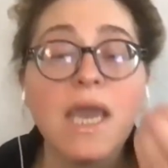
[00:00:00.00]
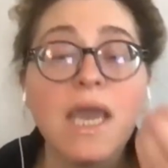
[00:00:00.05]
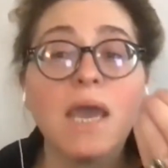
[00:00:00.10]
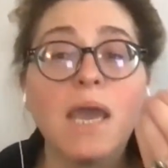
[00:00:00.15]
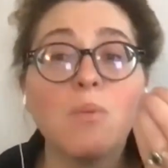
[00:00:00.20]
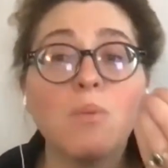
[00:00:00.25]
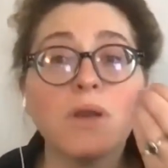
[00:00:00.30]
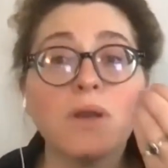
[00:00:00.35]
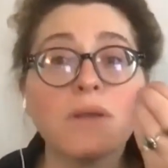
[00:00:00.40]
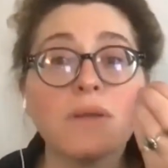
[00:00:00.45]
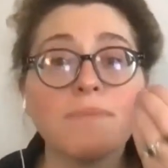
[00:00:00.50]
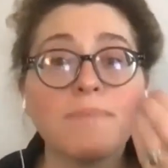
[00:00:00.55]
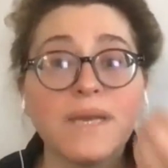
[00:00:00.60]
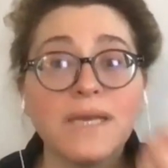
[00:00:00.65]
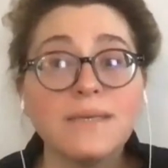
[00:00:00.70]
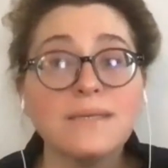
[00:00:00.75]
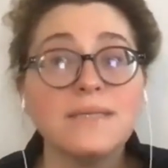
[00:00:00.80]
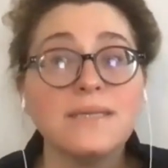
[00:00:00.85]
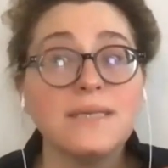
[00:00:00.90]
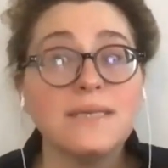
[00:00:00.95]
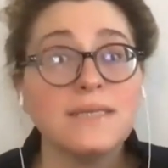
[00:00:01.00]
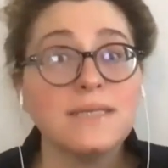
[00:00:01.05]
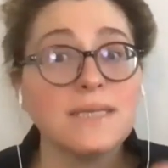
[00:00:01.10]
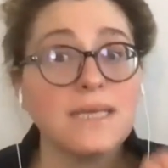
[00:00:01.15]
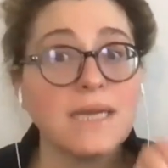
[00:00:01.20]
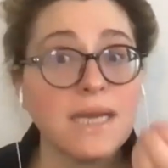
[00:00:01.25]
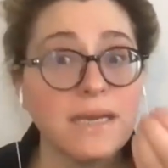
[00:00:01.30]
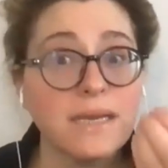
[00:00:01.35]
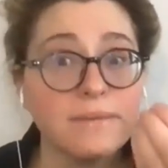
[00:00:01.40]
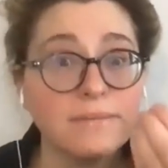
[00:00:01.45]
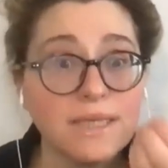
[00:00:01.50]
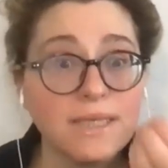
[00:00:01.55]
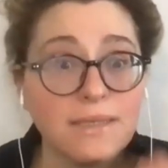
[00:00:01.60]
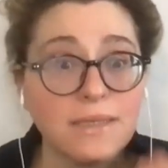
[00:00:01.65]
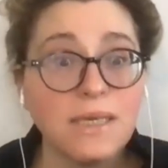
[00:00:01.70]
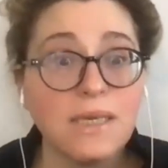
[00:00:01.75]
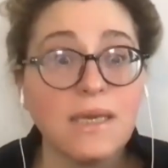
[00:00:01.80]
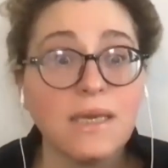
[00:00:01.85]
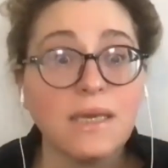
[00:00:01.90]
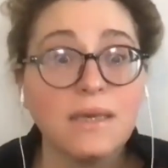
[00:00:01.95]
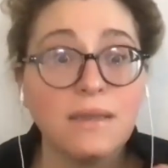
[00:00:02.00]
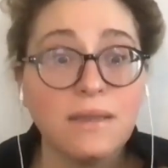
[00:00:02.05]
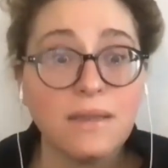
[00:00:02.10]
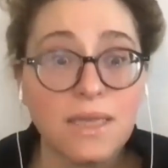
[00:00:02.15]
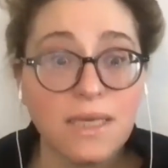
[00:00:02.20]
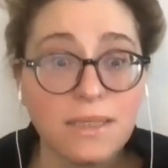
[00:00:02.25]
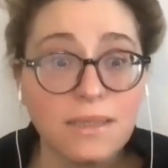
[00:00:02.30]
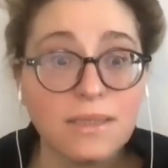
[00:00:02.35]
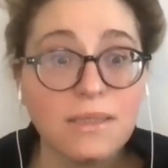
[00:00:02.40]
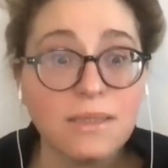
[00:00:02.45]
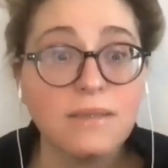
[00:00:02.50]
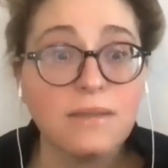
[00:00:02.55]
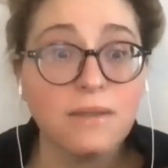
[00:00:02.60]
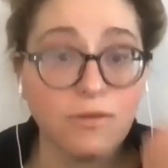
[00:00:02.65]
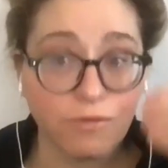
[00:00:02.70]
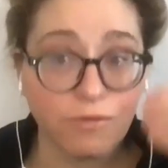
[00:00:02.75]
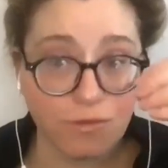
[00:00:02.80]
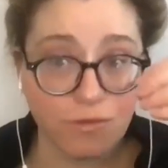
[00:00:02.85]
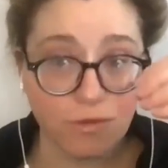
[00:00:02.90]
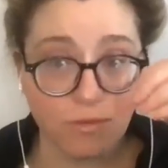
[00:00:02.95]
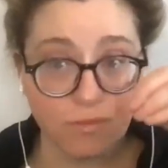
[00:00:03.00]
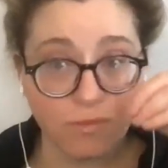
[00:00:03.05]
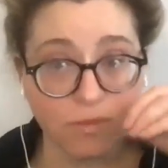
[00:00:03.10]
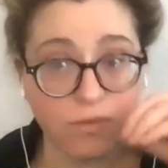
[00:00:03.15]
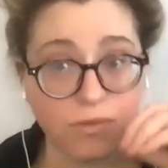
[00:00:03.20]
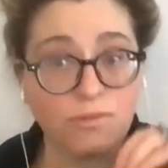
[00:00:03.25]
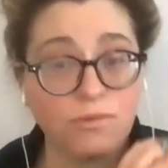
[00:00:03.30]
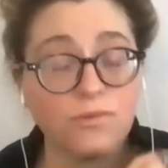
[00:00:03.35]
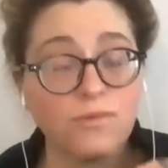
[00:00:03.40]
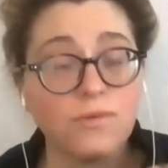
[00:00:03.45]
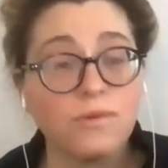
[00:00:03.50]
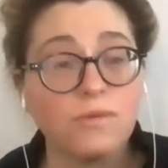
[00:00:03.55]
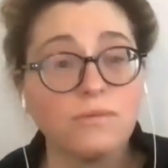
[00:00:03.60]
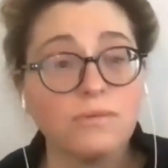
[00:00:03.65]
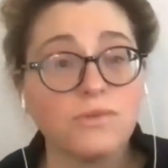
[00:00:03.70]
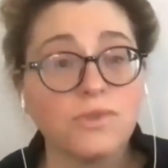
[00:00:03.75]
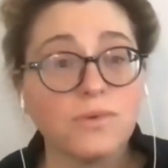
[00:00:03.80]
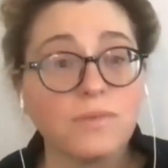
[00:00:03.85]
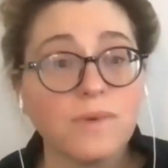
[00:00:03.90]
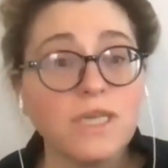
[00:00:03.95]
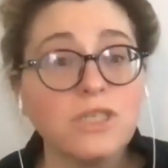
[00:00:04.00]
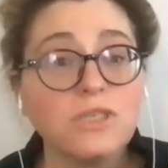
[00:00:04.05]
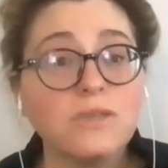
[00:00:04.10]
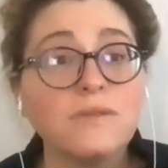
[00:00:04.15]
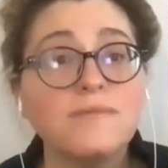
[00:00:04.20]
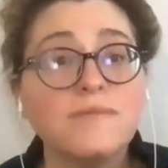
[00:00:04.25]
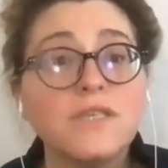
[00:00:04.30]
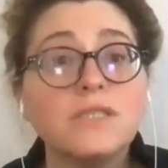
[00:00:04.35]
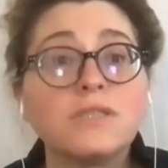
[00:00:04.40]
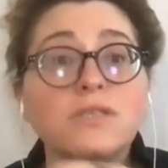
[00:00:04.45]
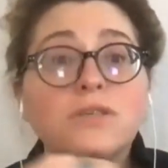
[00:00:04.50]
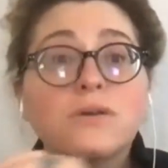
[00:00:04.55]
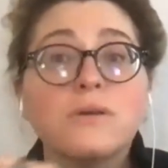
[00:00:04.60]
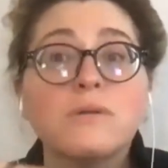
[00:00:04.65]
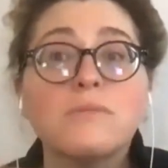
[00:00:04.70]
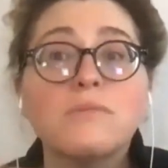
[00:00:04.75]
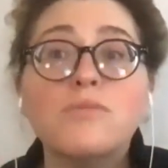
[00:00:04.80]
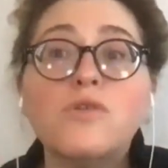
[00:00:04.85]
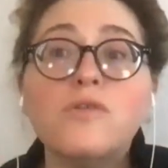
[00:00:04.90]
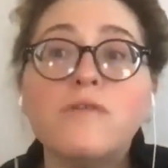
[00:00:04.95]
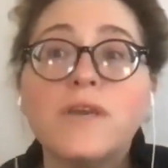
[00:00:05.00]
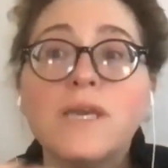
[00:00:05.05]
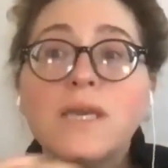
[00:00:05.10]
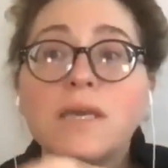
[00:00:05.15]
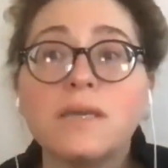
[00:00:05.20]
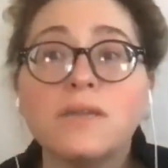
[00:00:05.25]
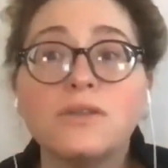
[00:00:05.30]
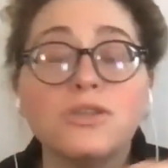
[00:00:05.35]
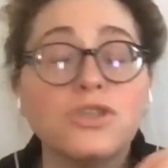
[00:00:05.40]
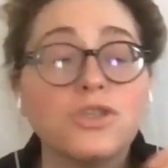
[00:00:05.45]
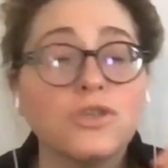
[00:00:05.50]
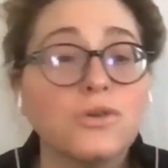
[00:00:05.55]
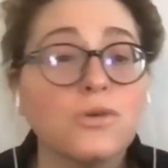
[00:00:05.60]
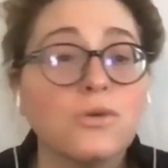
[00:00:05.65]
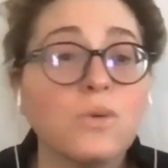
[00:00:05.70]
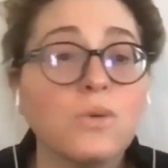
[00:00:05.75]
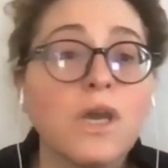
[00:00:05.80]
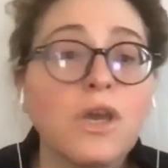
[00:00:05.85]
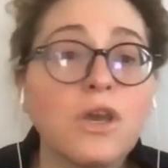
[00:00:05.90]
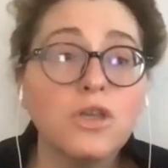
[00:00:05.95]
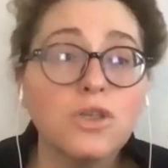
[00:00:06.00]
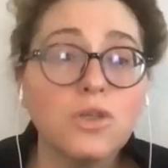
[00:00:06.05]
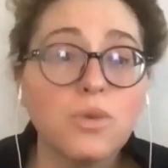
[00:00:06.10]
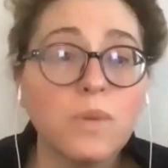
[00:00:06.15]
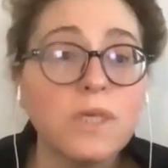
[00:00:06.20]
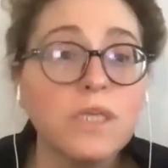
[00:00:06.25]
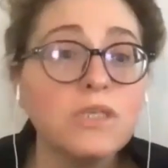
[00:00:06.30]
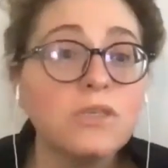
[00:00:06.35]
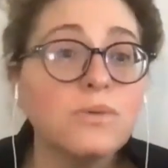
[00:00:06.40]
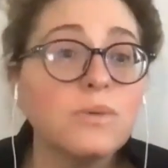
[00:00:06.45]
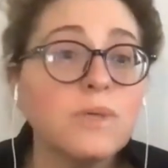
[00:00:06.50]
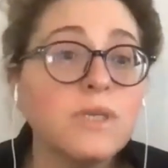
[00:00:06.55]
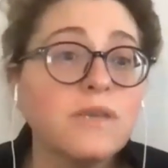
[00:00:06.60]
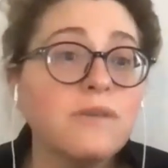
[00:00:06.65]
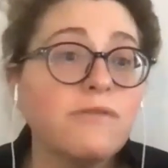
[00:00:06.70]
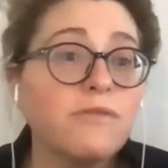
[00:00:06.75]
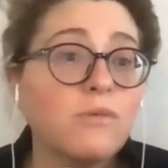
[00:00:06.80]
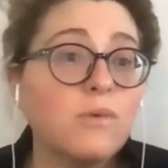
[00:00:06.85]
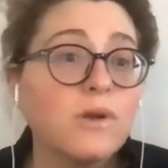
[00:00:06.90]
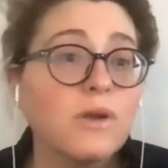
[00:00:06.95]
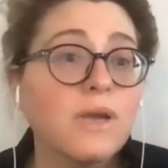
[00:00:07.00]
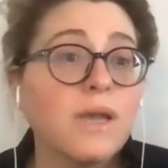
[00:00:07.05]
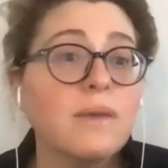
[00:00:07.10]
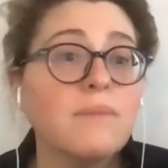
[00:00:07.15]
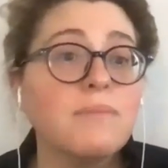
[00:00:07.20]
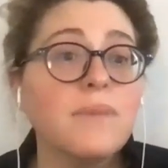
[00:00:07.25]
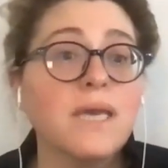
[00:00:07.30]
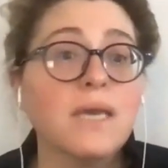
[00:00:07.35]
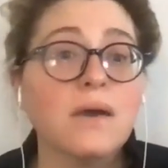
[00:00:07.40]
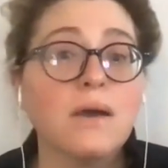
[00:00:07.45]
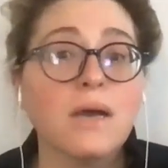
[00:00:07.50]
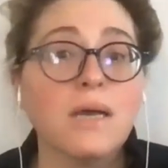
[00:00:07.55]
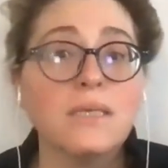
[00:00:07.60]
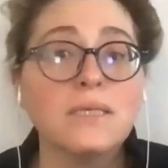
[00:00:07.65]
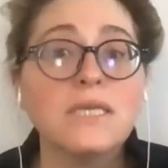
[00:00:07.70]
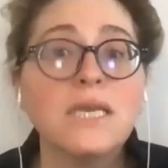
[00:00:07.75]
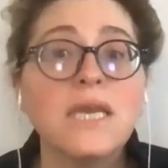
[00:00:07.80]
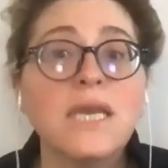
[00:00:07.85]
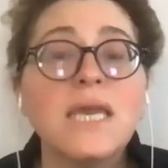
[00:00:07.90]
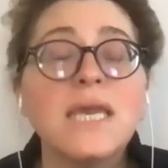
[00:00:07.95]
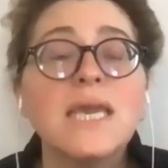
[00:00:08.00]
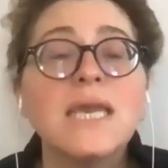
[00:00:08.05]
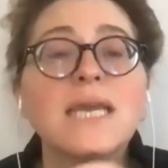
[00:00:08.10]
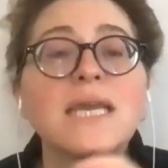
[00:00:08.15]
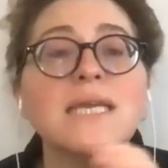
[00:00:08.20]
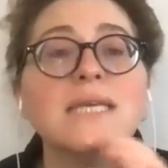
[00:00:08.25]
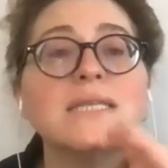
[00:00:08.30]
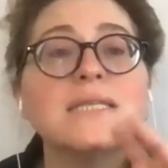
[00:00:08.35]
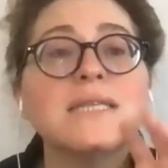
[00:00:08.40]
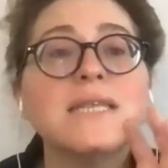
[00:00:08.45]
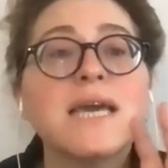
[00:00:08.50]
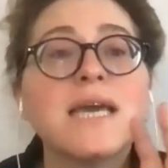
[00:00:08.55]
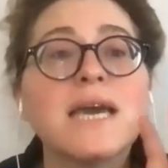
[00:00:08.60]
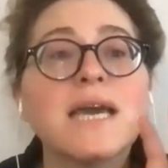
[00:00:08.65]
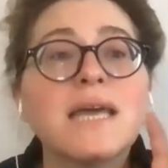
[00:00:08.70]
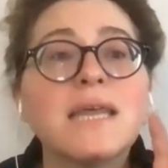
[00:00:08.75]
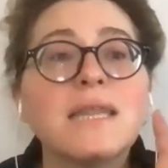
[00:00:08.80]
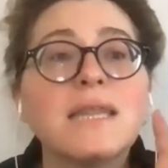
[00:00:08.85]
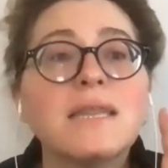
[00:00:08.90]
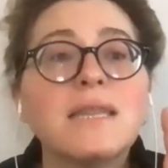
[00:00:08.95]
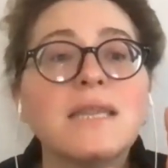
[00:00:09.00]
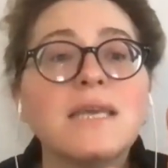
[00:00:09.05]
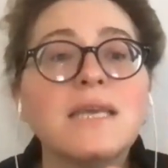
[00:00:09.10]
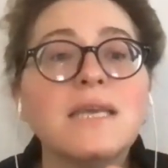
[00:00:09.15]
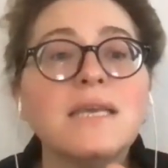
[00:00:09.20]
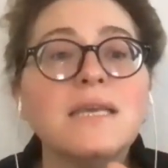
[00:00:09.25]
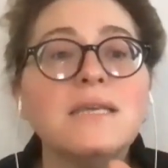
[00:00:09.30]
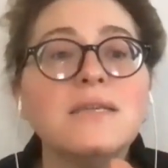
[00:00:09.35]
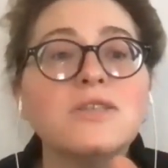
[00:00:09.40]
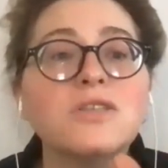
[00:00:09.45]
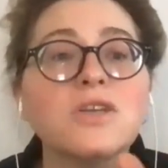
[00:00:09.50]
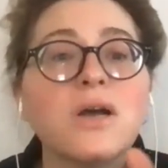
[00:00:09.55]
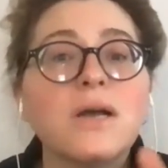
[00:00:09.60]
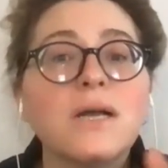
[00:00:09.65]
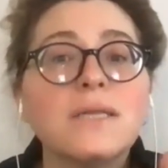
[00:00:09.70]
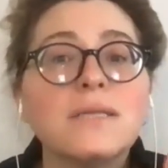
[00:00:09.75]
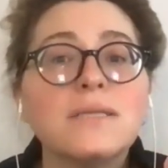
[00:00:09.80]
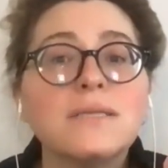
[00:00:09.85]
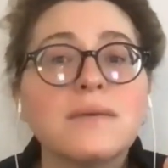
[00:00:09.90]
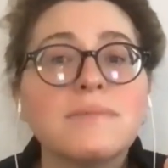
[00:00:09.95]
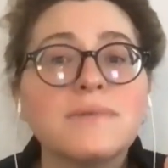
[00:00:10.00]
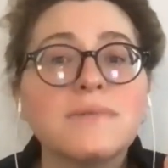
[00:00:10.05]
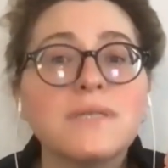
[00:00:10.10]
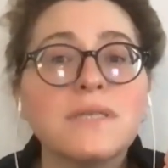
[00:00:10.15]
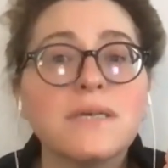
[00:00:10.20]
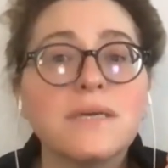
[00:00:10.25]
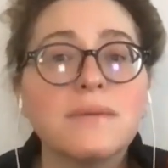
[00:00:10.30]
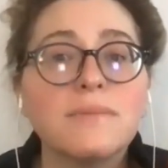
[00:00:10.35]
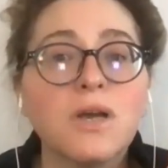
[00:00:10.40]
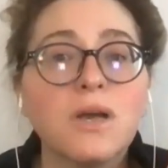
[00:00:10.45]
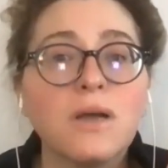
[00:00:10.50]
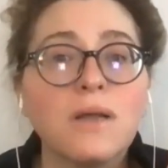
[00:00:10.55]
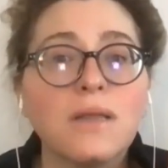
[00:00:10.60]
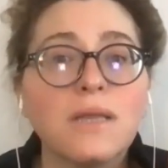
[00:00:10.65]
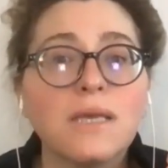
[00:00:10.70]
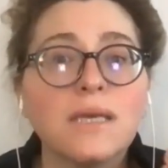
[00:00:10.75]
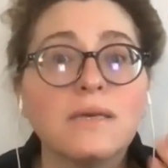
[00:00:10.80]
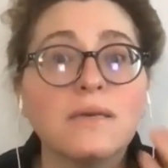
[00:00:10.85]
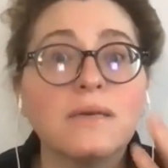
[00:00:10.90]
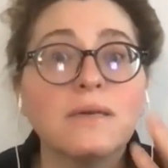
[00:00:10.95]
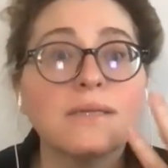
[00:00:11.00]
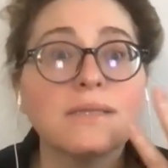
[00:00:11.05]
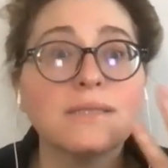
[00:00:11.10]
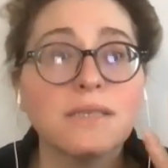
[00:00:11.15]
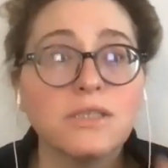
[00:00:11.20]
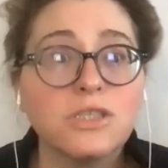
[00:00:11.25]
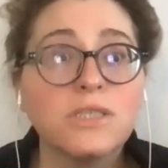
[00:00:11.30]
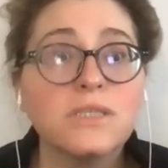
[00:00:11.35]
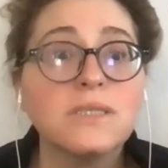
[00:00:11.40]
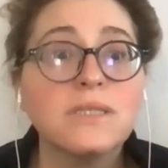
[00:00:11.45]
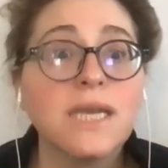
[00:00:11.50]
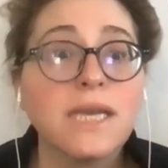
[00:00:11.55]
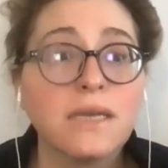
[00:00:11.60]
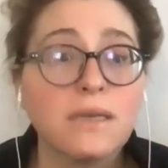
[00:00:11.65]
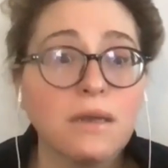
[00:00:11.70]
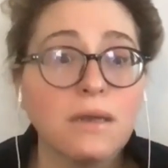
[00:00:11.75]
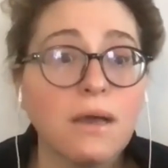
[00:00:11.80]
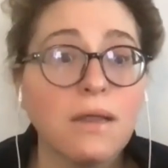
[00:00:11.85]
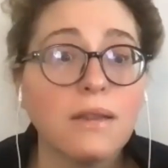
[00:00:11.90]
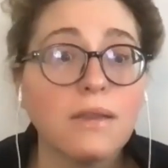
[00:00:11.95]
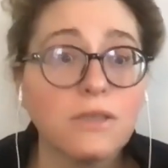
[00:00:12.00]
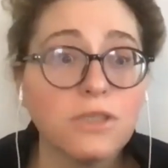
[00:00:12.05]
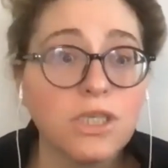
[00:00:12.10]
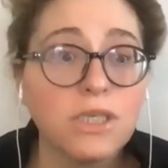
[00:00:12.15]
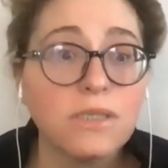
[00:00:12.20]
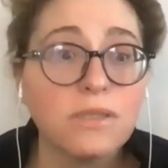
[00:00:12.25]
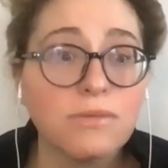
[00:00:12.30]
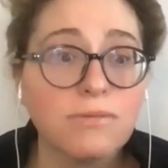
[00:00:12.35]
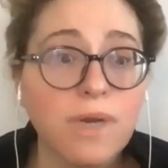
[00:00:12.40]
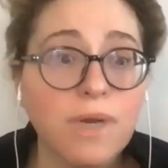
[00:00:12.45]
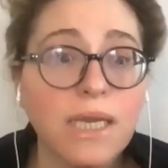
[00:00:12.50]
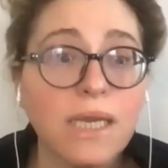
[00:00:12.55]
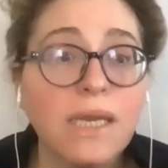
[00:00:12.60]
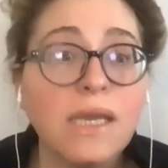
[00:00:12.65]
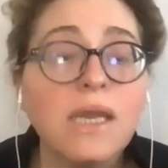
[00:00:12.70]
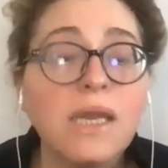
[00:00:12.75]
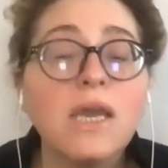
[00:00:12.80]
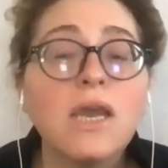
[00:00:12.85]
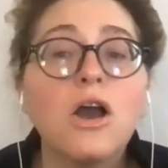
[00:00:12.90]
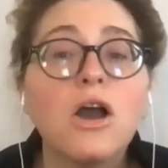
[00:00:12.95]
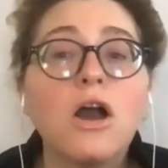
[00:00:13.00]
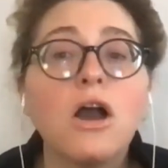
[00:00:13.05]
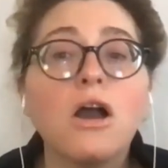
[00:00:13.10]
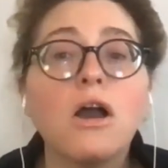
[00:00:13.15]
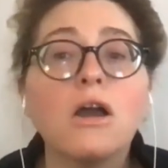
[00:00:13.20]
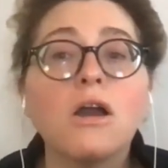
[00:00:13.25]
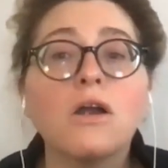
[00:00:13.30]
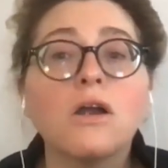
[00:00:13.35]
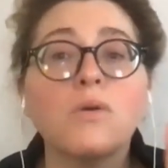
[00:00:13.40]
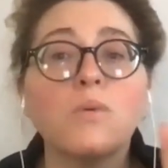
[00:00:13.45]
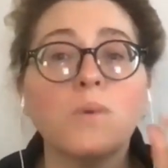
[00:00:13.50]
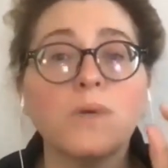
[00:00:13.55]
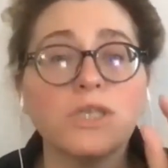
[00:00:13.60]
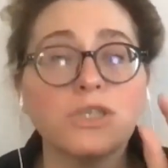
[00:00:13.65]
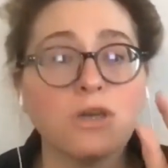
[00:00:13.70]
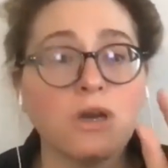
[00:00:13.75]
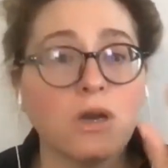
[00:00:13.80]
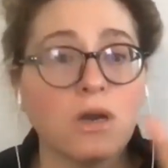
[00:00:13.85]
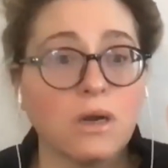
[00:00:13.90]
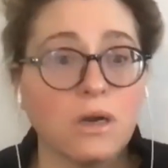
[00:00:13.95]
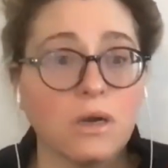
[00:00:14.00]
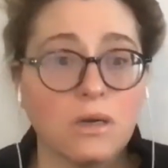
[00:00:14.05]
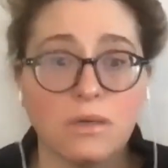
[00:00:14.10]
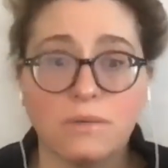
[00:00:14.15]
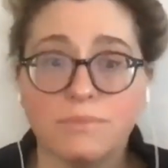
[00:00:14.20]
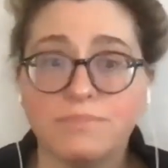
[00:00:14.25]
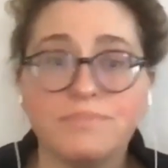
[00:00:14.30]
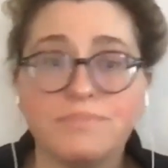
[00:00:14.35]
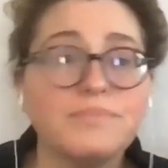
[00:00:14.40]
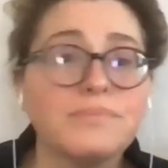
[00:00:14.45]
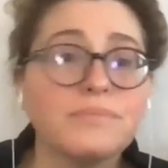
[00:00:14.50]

And one of the biggest things that I am seeing through the duration of this year and moving into 2024 and beyond is that these concepts that I'm calling ascension technologies, right, which are